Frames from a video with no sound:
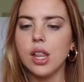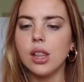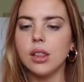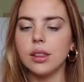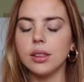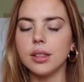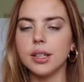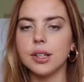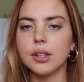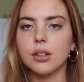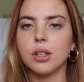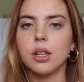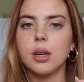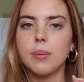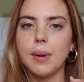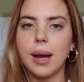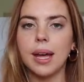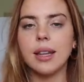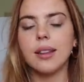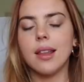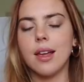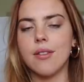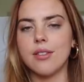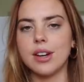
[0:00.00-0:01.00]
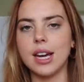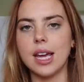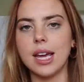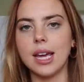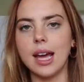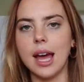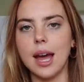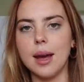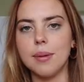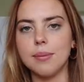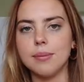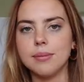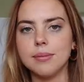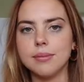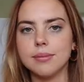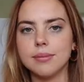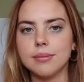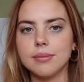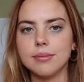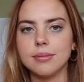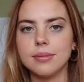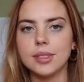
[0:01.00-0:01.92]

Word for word: literally by 11 a.m.